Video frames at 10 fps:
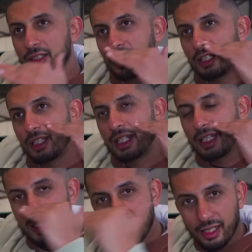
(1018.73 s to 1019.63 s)
the
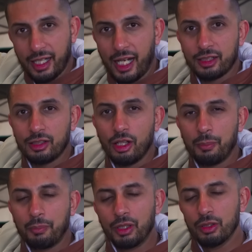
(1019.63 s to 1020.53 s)
green ragtop
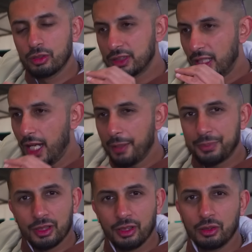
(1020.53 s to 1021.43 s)
looks
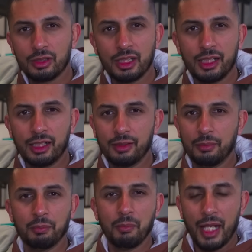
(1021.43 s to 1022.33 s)
absolutely
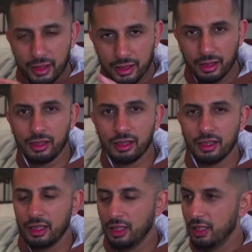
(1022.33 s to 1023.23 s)
mental,
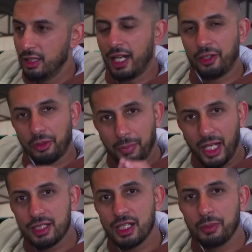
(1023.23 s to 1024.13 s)
especially